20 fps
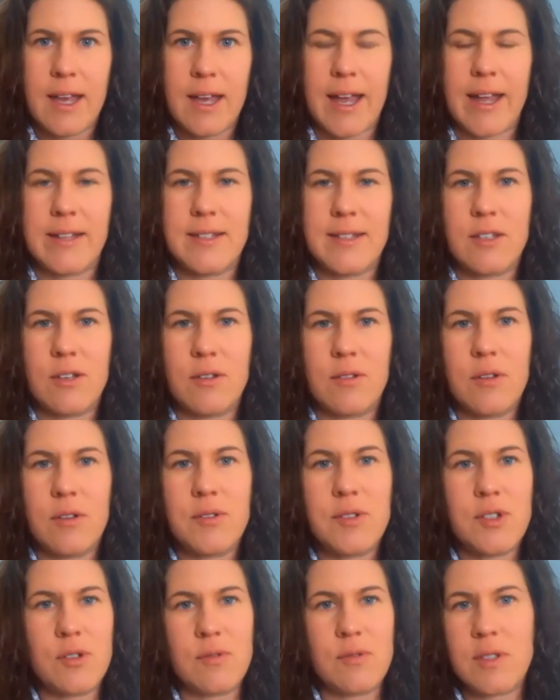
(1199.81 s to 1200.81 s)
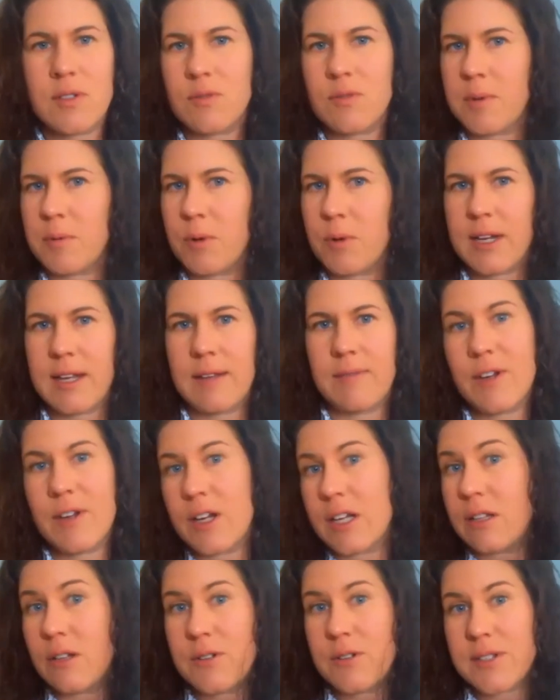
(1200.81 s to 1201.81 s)
And so those students will be working
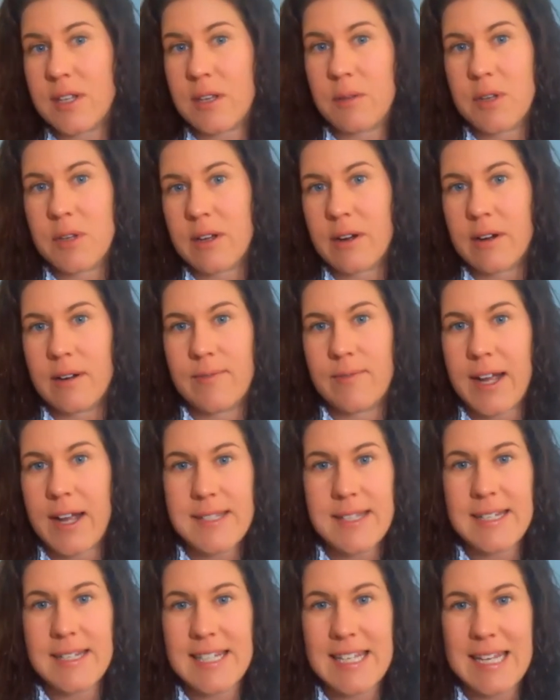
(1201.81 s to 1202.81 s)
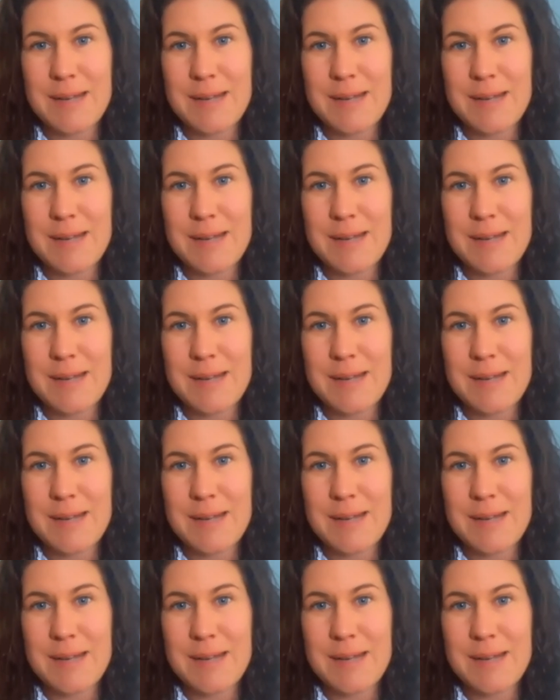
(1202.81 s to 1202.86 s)
very closely with our advising